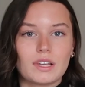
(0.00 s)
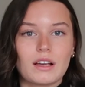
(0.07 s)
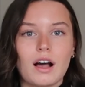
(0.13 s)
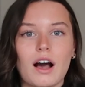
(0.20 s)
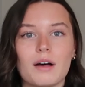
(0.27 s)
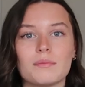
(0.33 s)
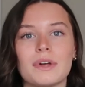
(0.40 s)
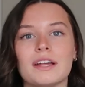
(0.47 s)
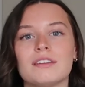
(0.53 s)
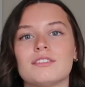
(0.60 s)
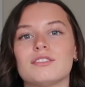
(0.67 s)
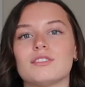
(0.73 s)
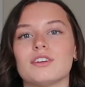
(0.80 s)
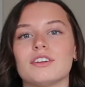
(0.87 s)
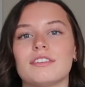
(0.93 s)

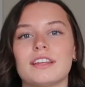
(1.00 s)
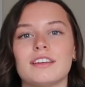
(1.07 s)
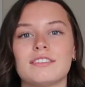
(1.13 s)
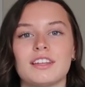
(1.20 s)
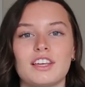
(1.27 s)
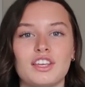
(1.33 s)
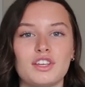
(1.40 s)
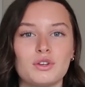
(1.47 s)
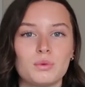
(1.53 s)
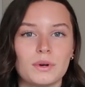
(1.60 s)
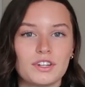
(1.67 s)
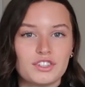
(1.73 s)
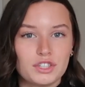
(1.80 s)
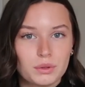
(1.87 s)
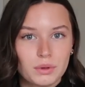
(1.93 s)
comments or things that you
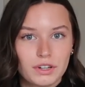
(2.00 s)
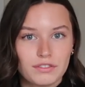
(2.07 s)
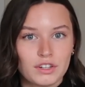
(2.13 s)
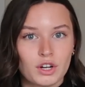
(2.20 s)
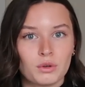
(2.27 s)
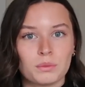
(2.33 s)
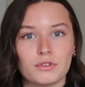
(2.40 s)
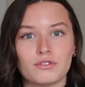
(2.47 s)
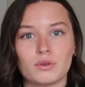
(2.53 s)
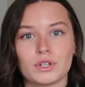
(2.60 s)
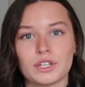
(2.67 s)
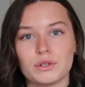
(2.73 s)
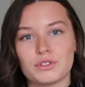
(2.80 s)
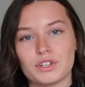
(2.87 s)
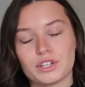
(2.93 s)
wish you would have known before
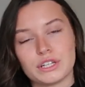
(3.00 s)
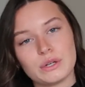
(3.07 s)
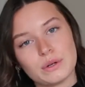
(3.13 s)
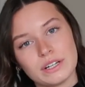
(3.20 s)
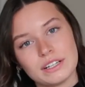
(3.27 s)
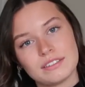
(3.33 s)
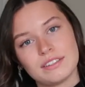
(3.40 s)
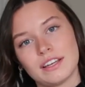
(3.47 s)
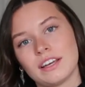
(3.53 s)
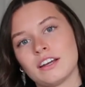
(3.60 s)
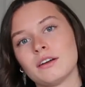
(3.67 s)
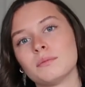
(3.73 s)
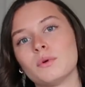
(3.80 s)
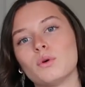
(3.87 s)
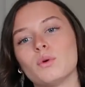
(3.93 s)
you took your
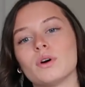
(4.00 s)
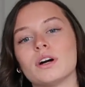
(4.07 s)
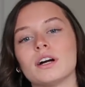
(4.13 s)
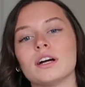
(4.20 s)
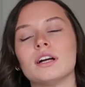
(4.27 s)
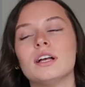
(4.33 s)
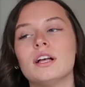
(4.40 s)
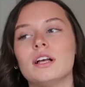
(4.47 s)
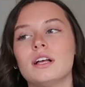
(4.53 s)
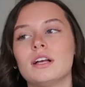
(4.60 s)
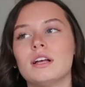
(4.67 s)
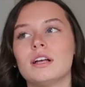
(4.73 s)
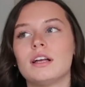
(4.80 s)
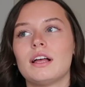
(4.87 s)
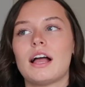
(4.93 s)
exam or
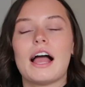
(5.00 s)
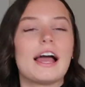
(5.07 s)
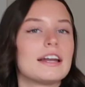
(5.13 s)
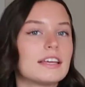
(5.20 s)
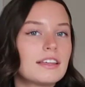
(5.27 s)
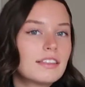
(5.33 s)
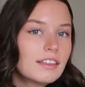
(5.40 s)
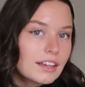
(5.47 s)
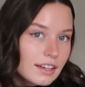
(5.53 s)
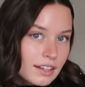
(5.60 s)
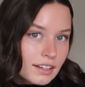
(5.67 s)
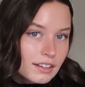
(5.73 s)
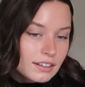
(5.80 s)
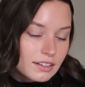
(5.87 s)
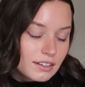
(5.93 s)

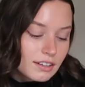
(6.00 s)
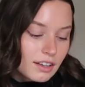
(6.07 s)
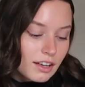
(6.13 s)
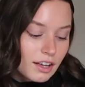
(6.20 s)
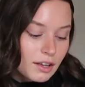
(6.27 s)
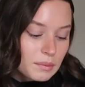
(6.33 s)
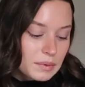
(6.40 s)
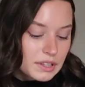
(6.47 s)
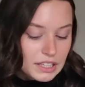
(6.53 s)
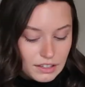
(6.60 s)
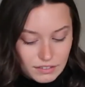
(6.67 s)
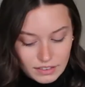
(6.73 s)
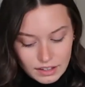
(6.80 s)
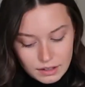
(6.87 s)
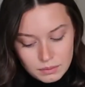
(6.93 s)
anything,
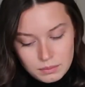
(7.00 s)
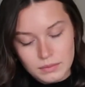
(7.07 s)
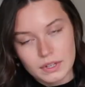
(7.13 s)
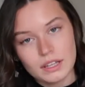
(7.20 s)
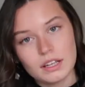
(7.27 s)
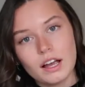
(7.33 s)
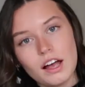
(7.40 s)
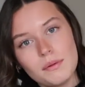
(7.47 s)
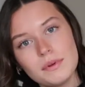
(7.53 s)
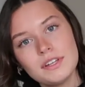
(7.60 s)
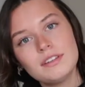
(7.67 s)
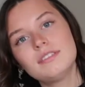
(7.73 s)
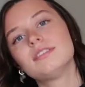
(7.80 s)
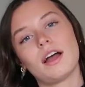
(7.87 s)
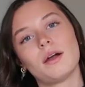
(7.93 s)
leave them in the
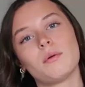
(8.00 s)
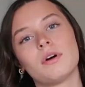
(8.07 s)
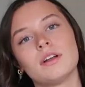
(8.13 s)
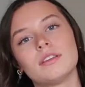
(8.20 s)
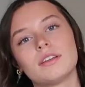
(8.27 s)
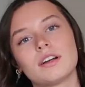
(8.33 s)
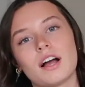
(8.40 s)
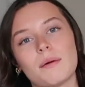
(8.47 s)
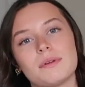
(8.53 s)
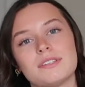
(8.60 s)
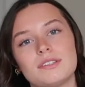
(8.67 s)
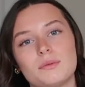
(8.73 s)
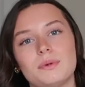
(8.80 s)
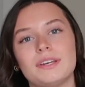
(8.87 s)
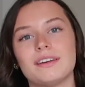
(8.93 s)
comments. I want the
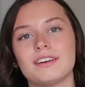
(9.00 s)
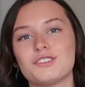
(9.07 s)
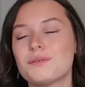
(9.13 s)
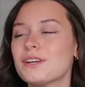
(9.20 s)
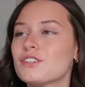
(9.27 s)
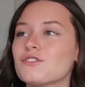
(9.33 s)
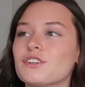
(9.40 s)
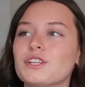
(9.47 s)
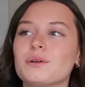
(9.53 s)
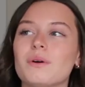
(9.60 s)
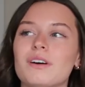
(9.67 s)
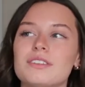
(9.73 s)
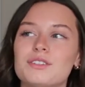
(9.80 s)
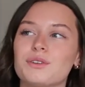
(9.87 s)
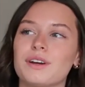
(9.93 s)
comments to be a space for you
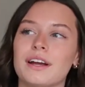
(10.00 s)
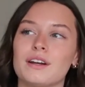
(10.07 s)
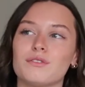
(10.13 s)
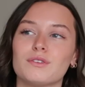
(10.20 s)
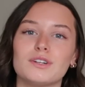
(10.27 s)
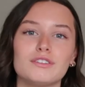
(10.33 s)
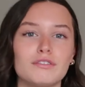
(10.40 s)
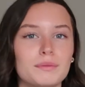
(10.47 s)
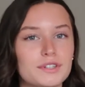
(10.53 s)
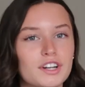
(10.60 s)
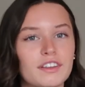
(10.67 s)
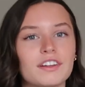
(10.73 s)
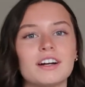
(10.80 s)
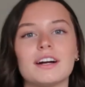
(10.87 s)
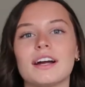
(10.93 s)
all to kind of learn from each
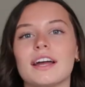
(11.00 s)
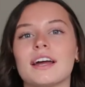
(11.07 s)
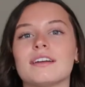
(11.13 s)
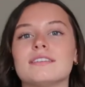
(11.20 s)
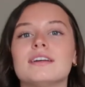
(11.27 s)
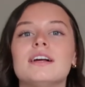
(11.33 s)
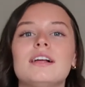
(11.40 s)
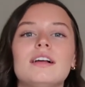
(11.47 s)
other and